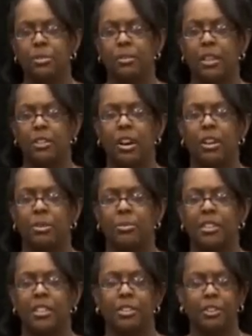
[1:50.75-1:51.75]
My daughter
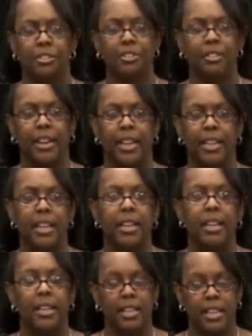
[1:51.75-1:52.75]
was in 3rd
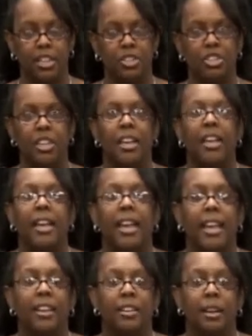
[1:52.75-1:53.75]
grade-ish,
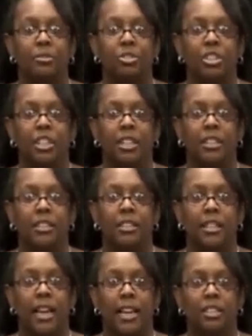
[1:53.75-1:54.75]
and she
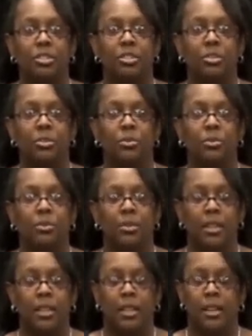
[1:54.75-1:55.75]
decides to
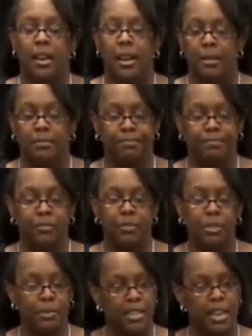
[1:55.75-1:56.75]

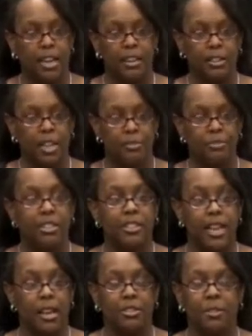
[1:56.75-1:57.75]
spend the night at a
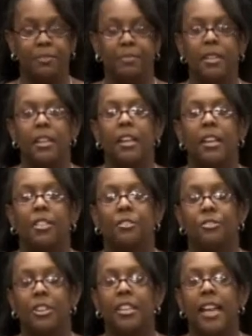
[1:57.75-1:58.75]
friend's house. The
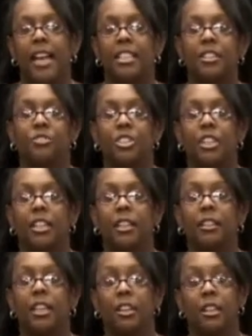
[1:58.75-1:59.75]
friend asked if she
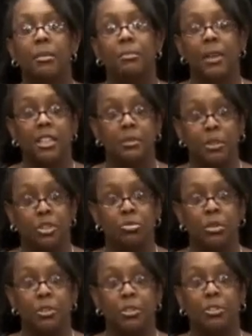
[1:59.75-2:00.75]
could get on the bus
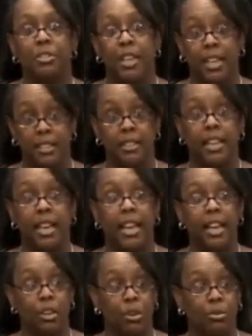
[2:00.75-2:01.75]
ministry with her the next
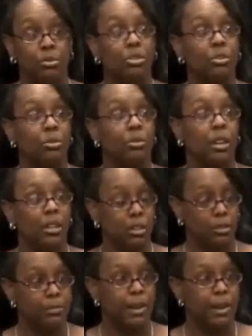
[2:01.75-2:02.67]
day and go to a little